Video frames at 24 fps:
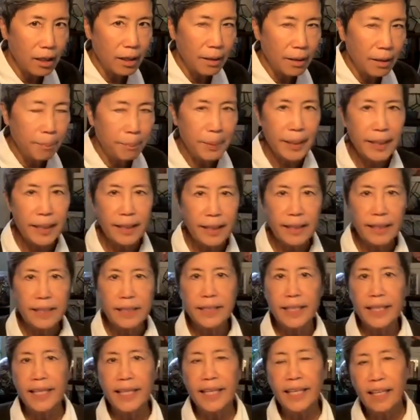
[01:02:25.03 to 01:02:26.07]
Because
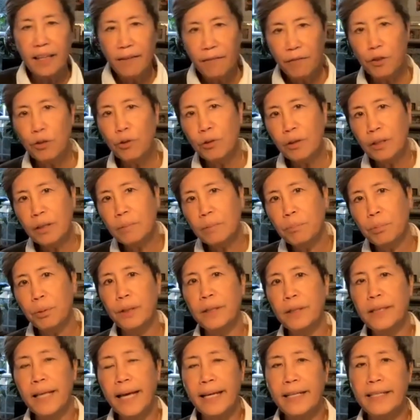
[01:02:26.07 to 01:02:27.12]
if you can
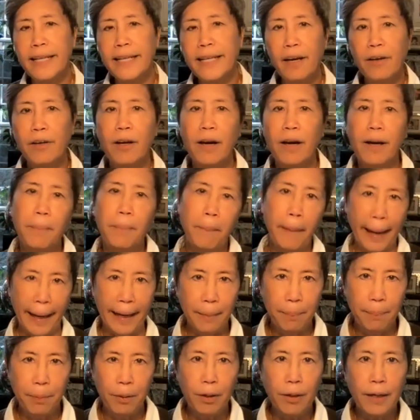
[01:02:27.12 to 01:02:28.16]
put that down on
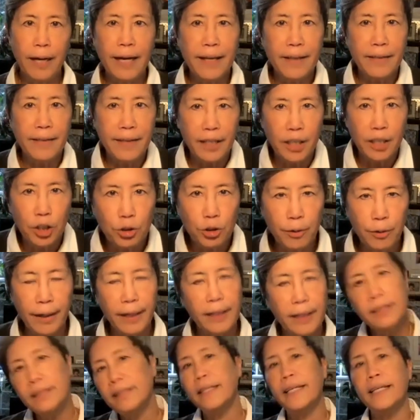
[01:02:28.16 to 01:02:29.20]
paper and then
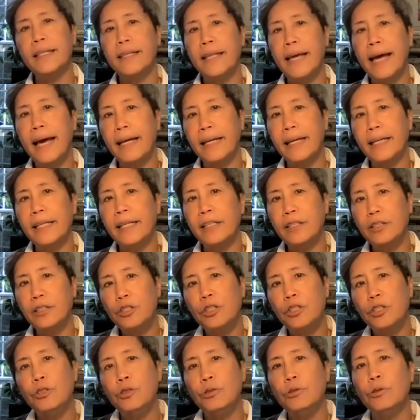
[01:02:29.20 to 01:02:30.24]
translate that
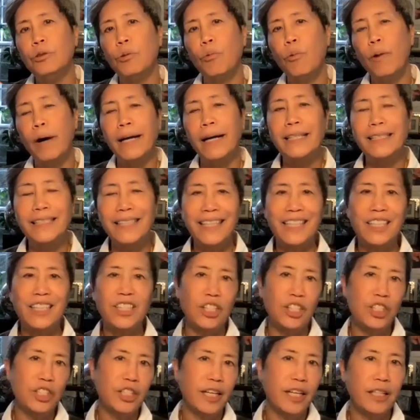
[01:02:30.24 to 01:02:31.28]
into the Wise Agent
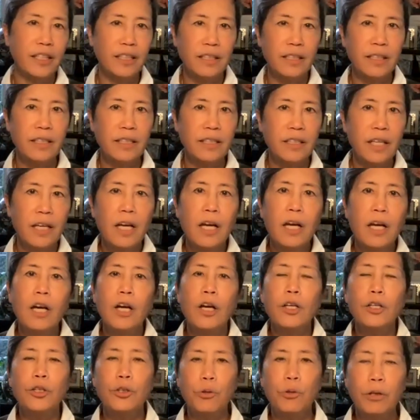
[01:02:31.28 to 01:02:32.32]
checklist,
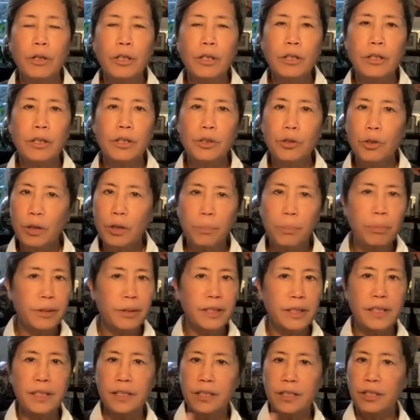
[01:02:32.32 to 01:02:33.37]
your
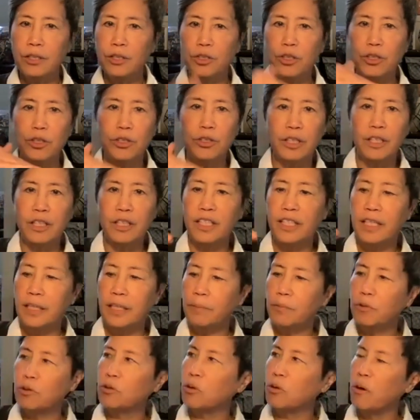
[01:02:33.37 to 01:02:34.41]
business is just going to
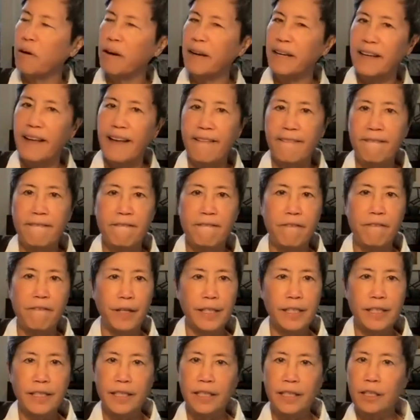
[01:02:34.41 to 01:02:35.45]
keep growing every
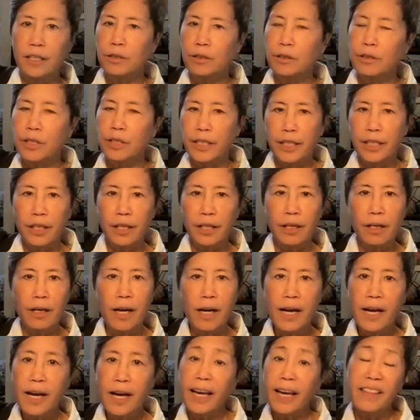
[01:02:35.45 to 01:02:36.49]
single year.
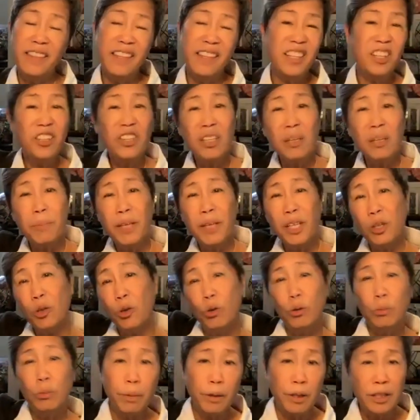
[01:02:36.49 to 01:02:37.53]
And then you're going to be an
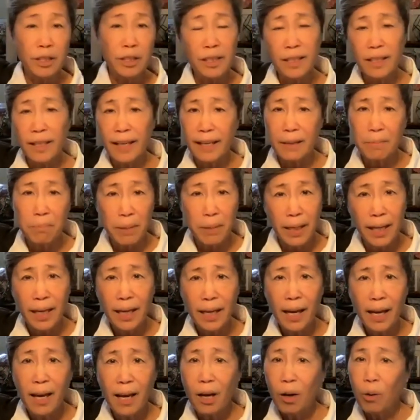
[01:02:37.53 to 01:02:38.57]
old person like me,
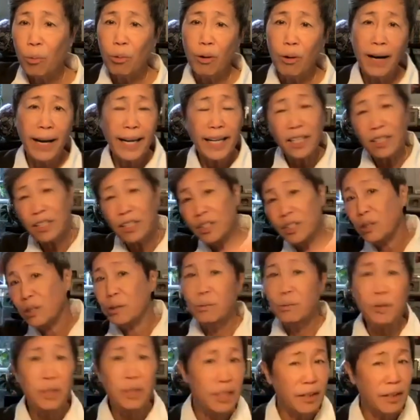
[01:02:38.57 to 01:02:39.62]
where I can do
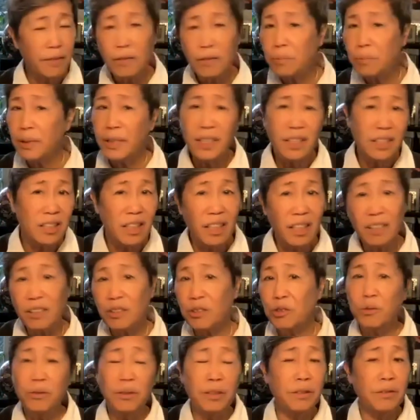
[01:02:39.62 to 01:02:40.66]
several $1 million
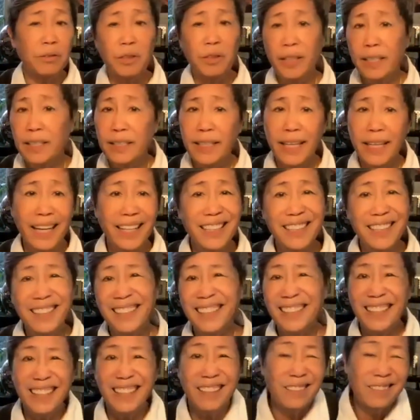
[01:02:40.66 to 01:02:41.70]
worth of
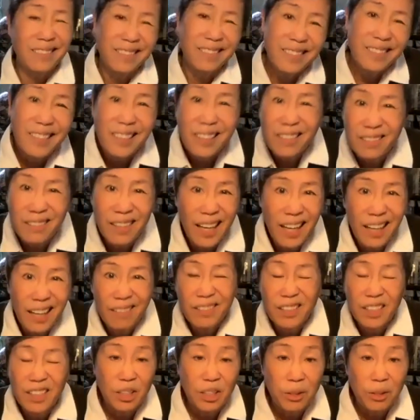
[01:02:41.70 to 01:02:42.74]
transactions, and I really don't have
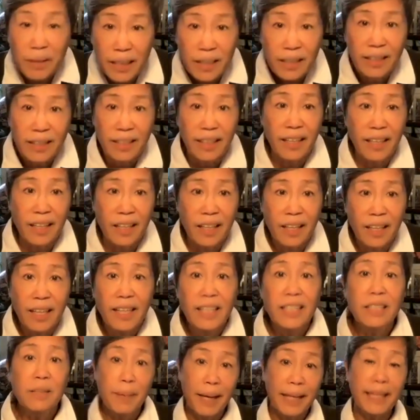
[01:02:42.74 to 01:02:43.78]
to do anything
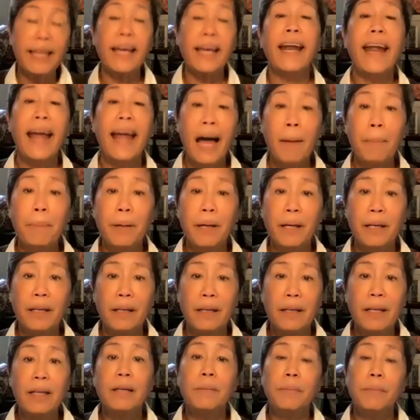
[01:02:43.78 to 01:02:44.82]
to make that happen,
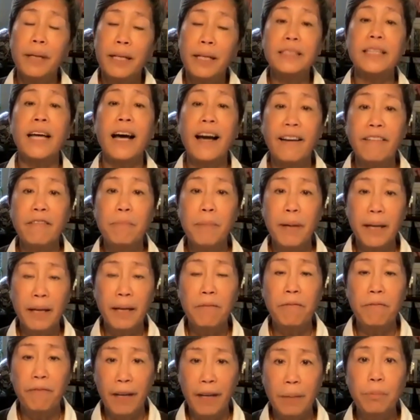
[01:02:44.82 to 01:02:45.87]
because I've made
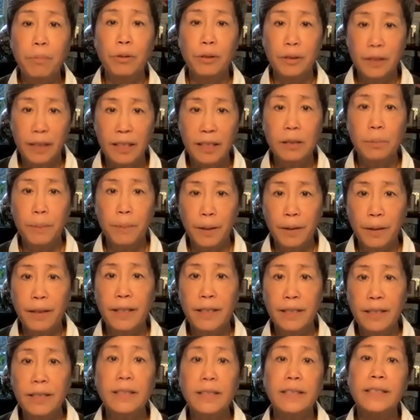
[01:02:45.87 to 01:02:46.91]
fabled
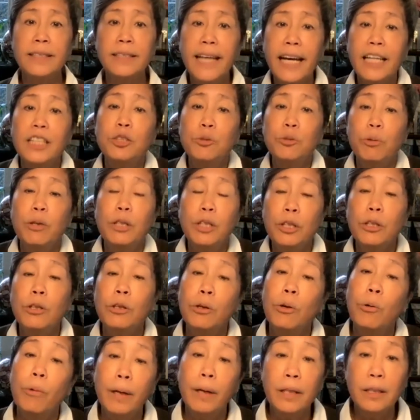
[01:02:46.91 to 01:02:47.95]
experiences. That's what you're
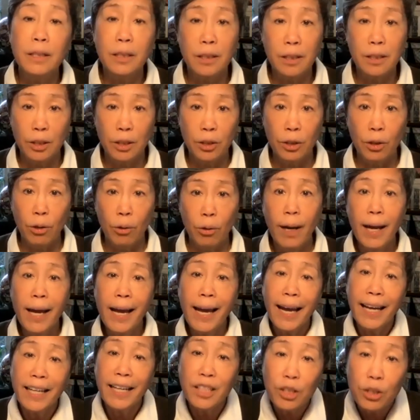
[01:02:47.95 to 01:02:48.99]
going to do,
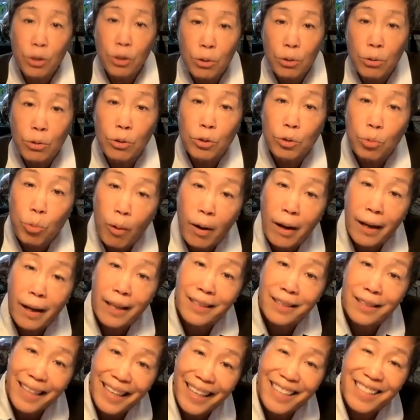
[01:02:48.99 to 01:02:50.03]
and use
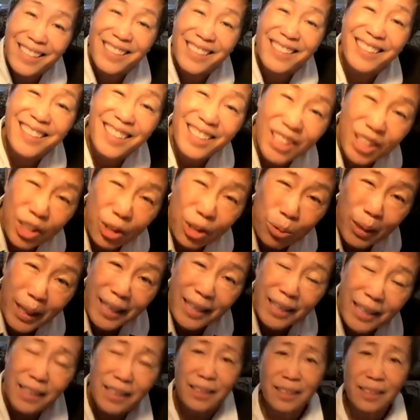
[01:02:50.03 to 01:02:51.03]
Wise Agent to do it.